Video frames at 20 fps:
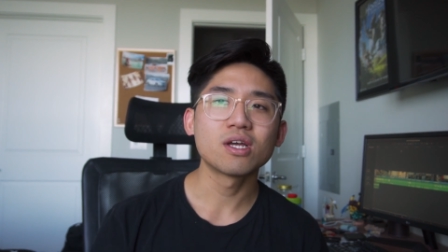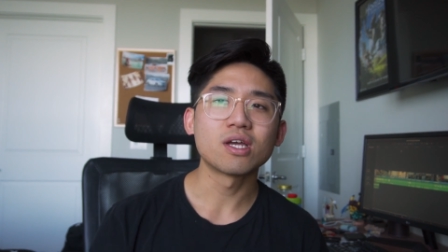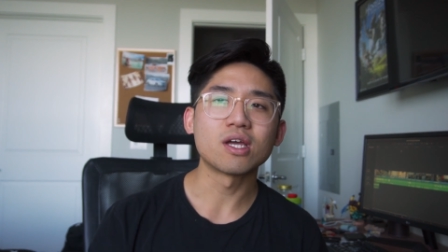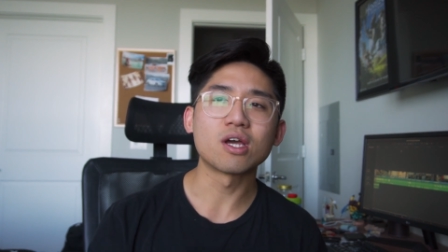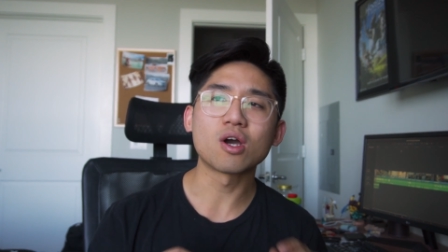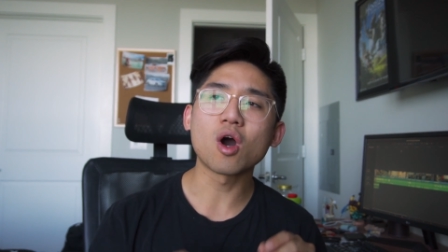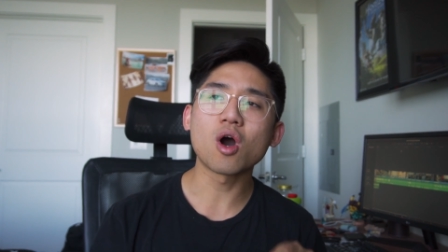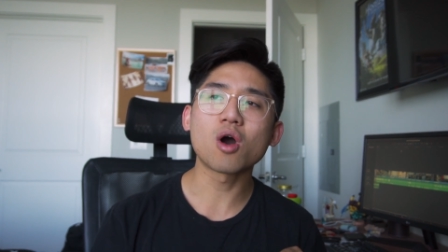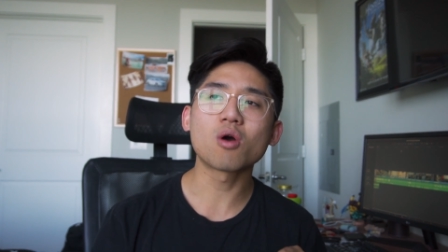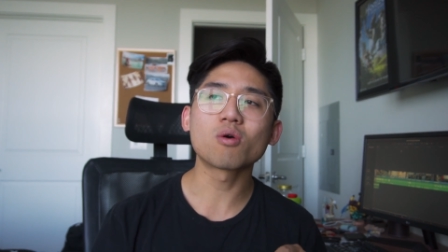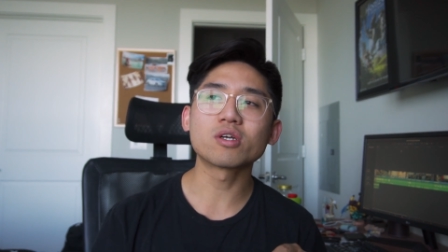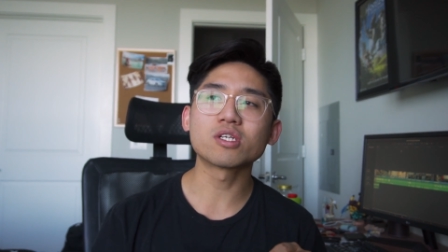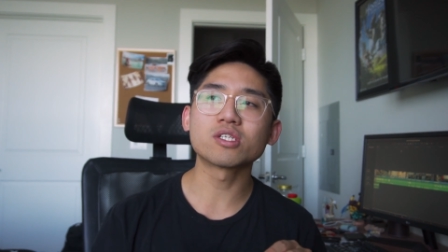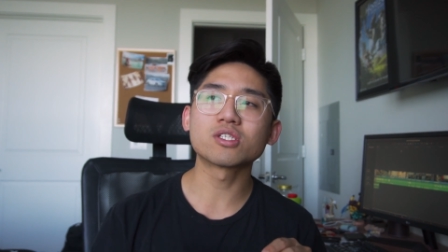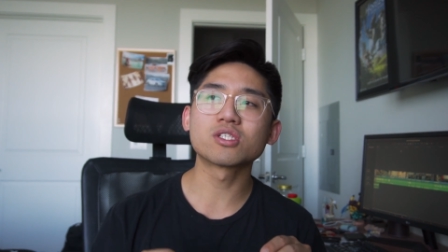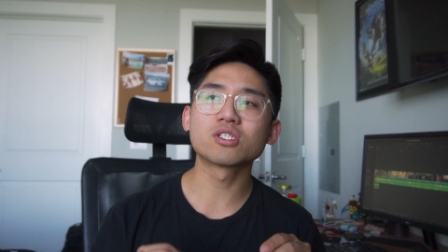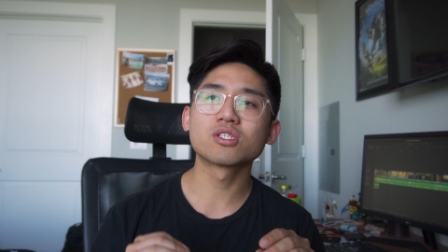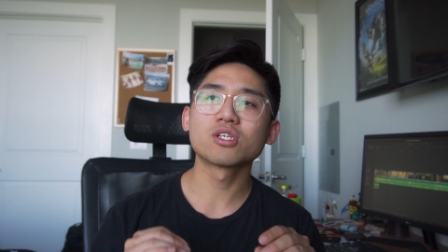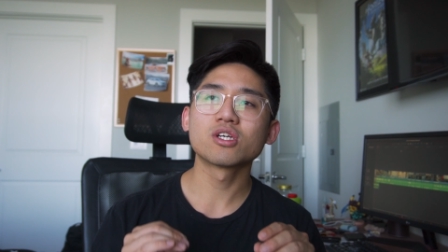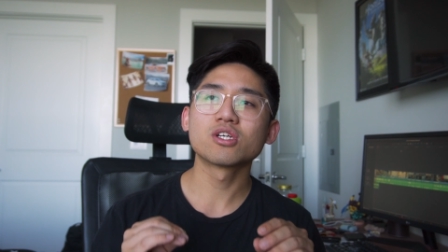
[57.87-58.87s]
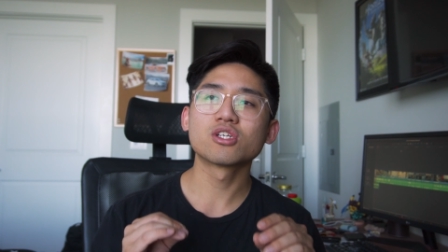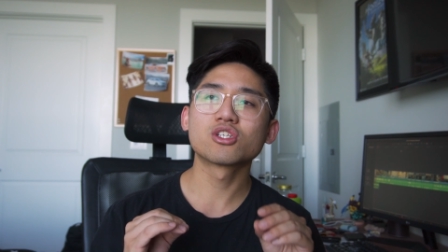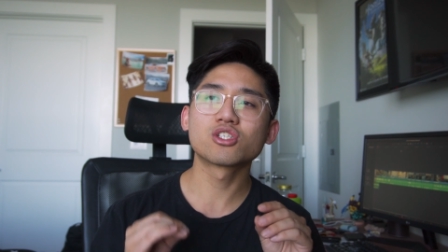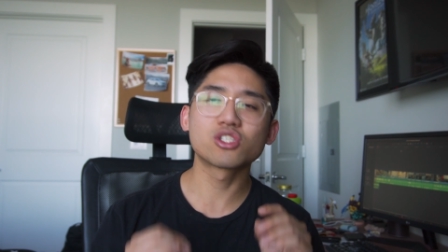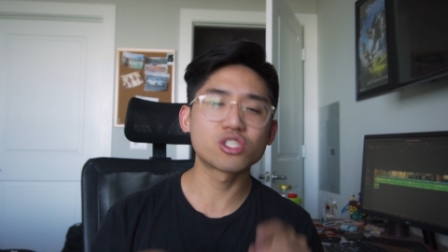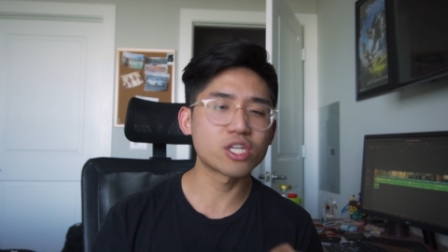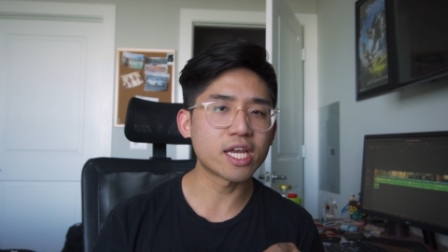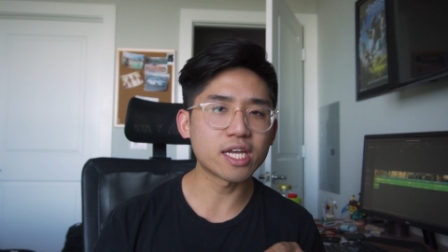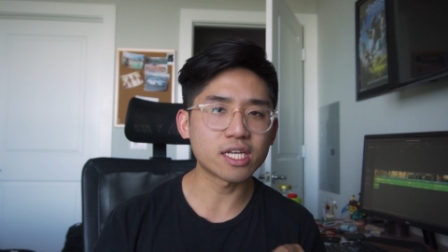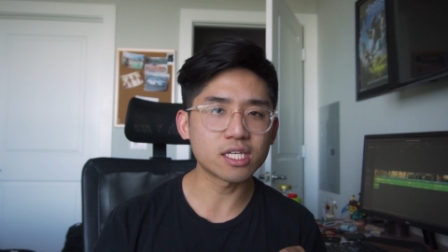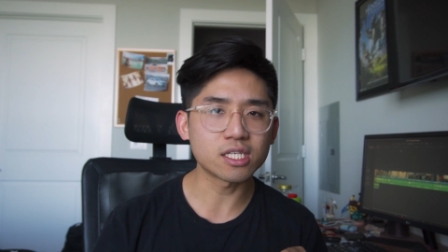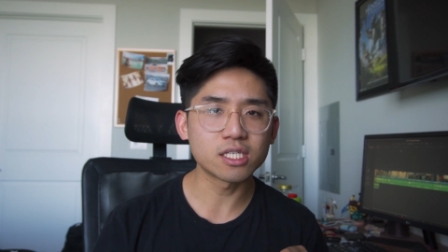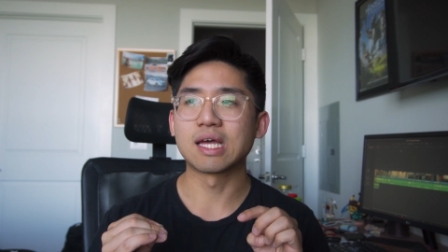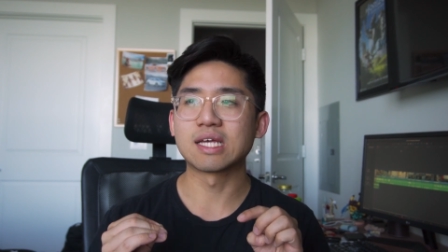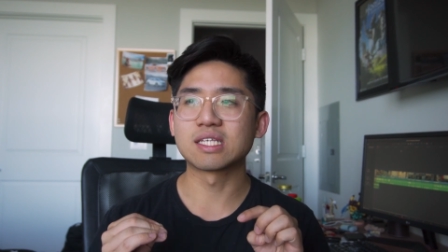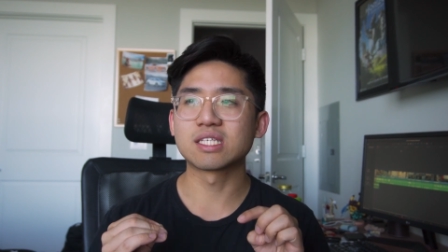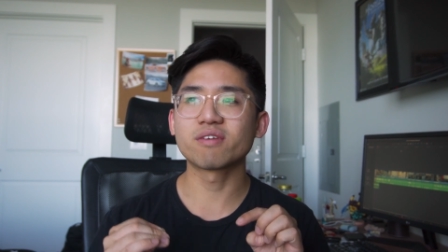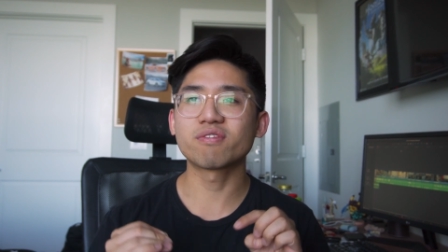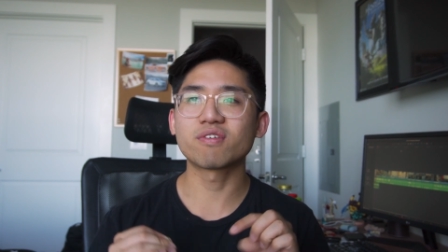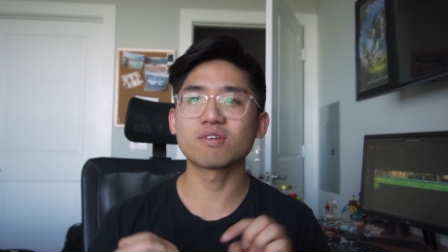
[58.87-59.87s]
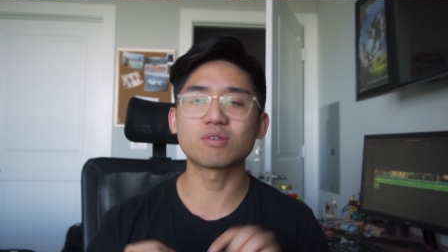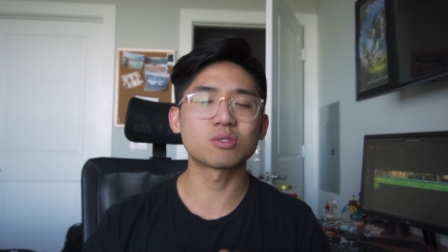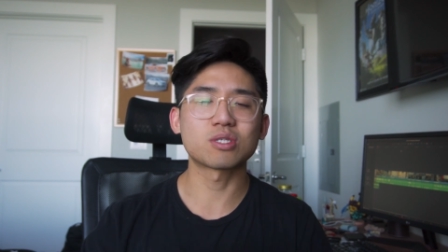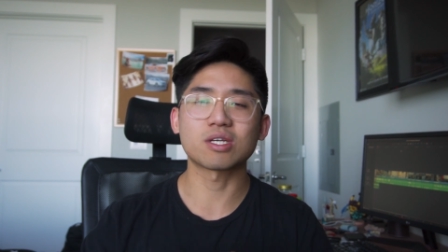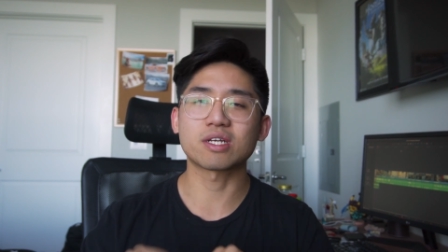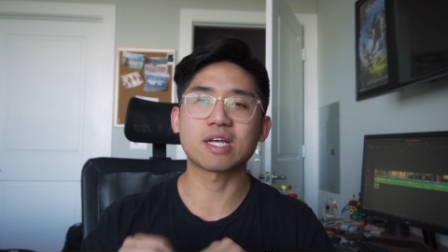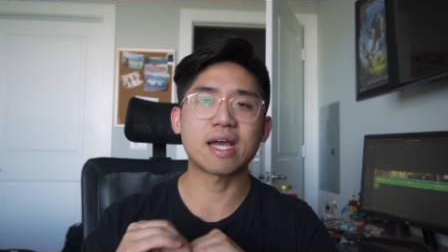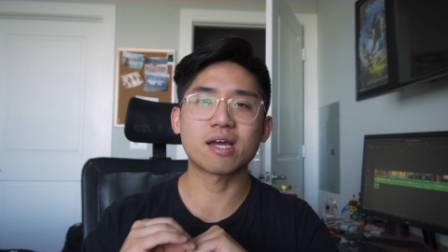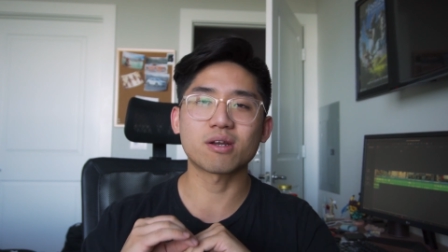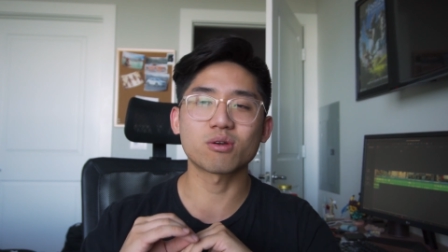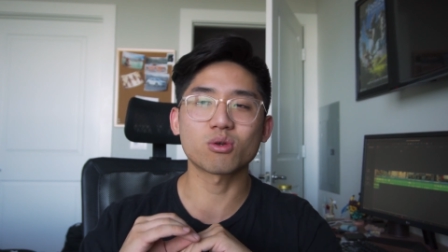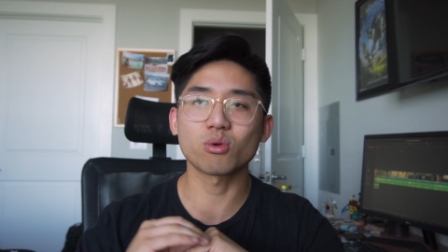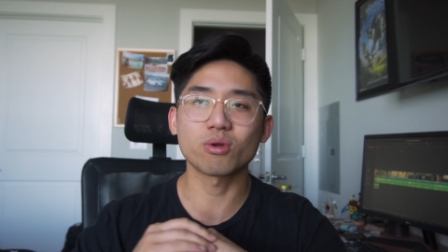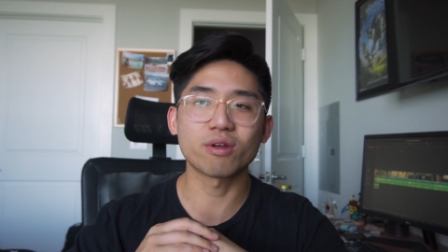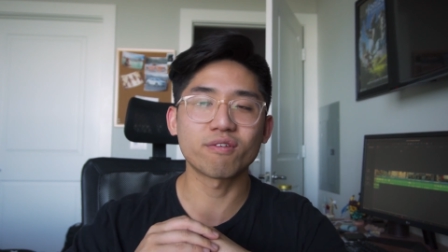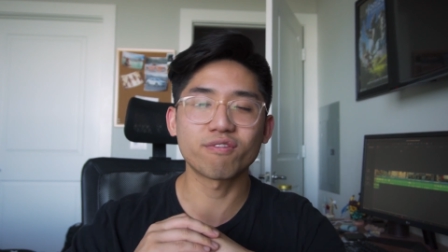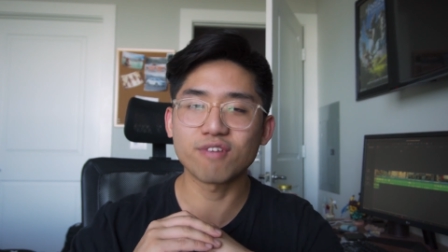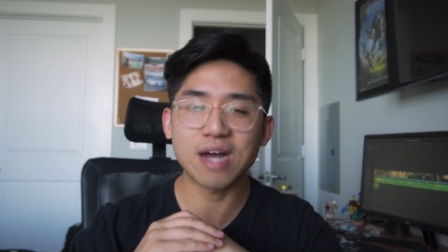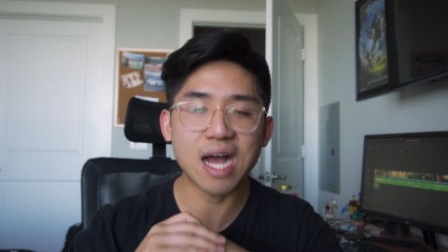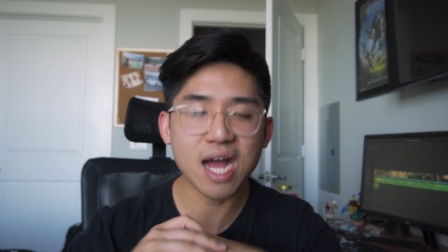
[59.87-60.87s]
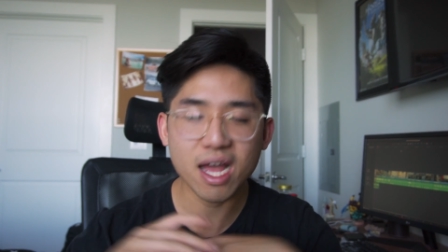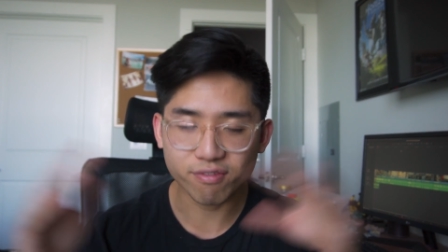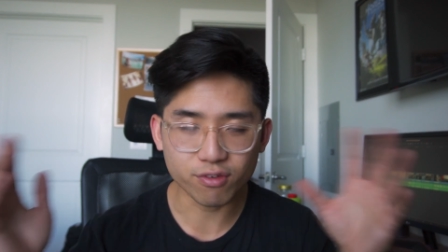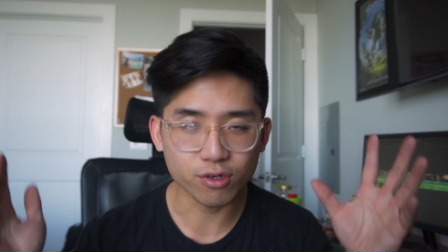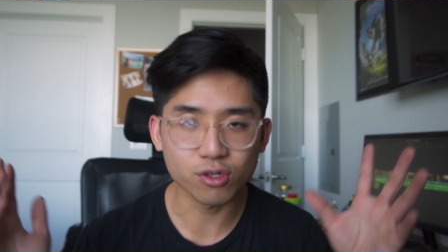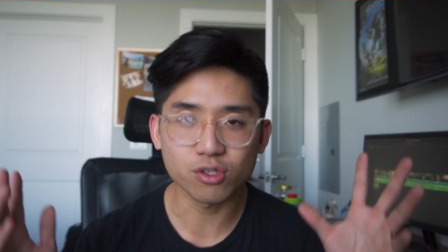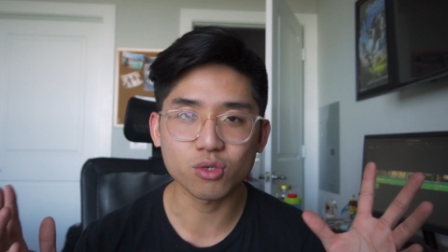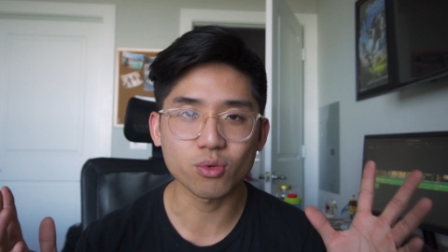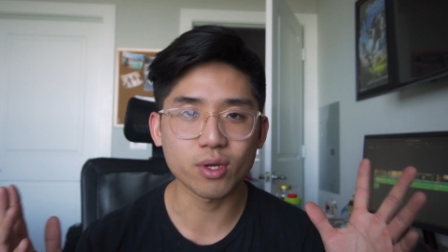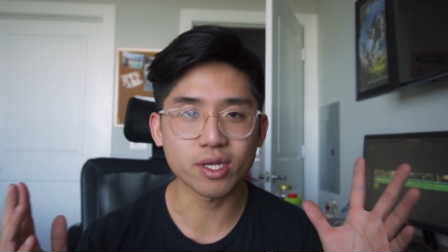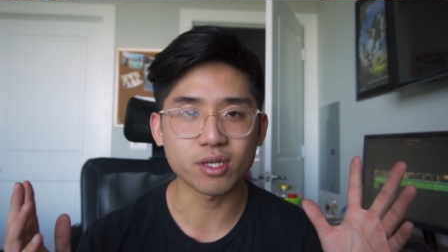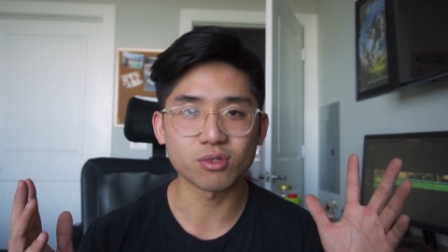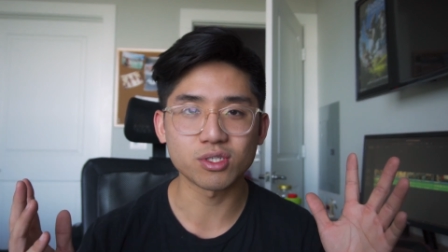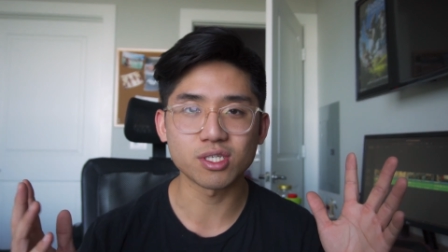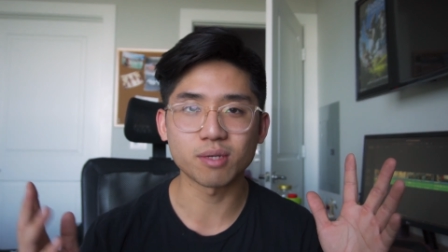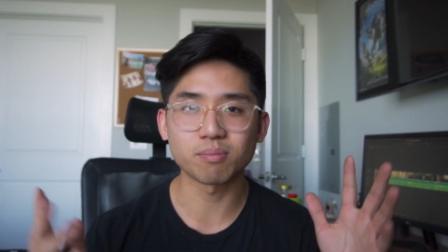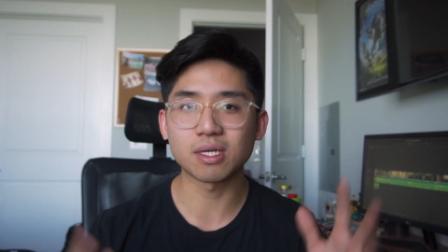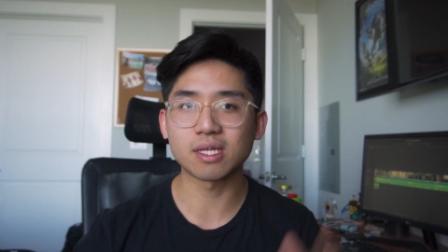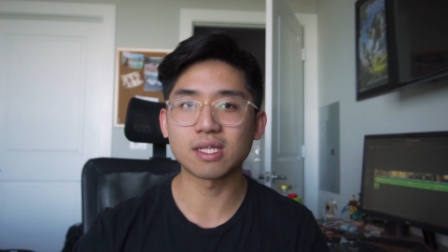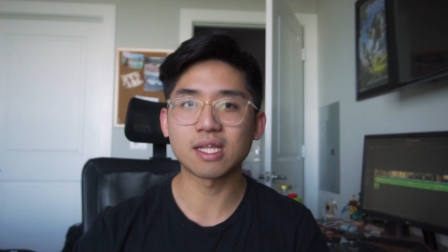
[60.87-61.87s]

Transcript: it always shake as if it was a category 5 earthquake or something.